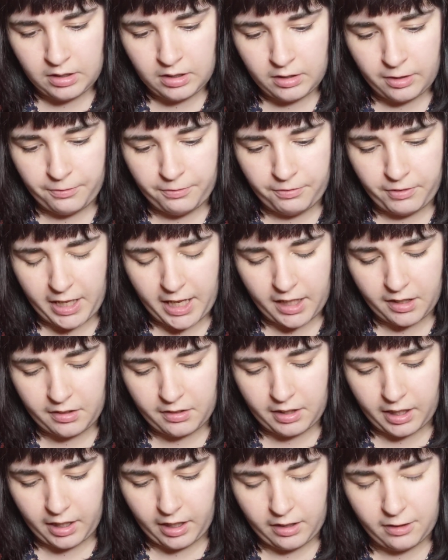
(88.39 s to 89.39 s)
the fact
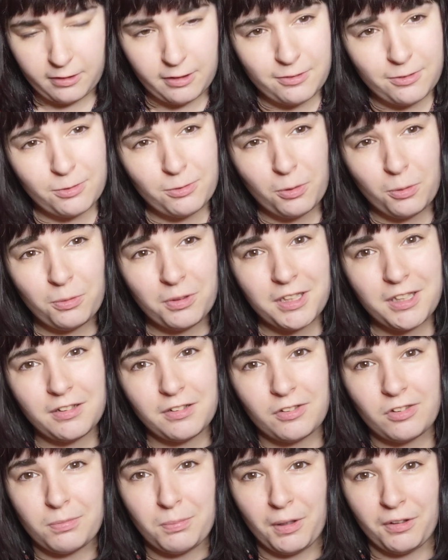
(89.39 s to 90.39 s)
that this is only in
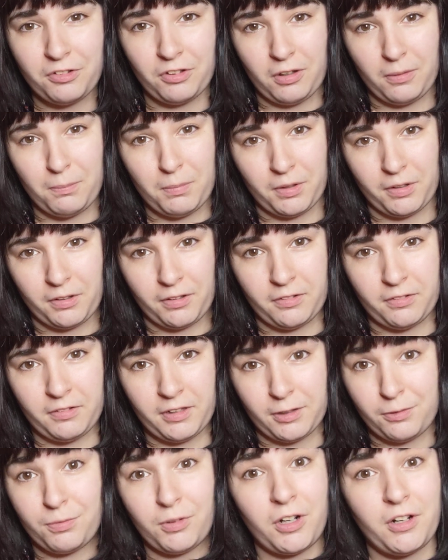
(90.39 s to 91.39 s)
the small tumbler,
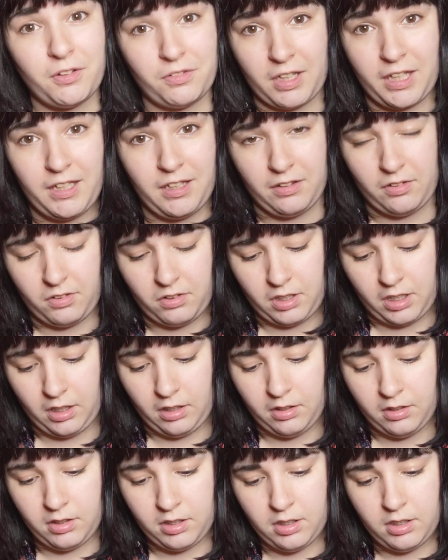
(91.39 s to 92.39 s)
as far as I can
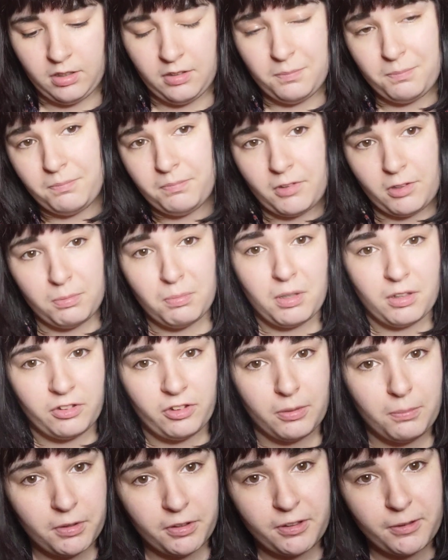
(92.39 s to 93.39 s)
see. Small
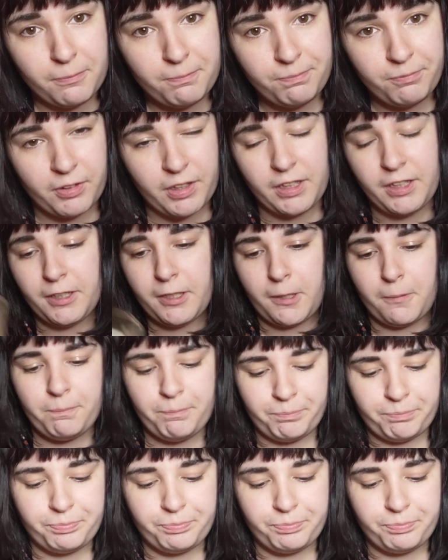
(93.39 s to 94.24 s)
tumbler right here.